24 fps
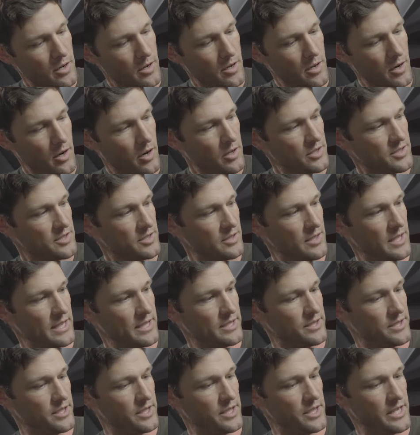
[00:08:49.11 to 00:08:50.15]
our
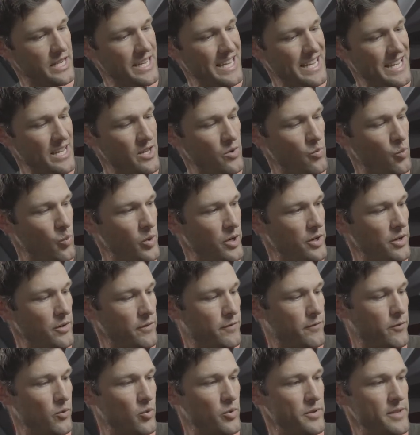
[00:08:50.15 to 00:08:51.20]
selection and winner
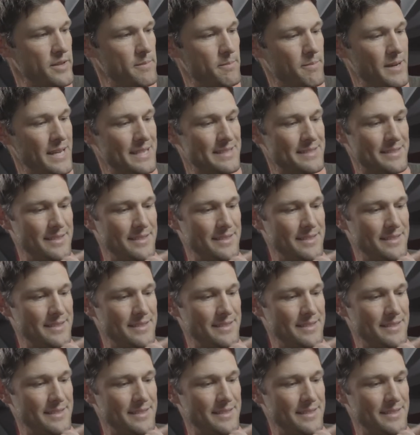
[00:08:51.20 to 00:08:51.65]
for the best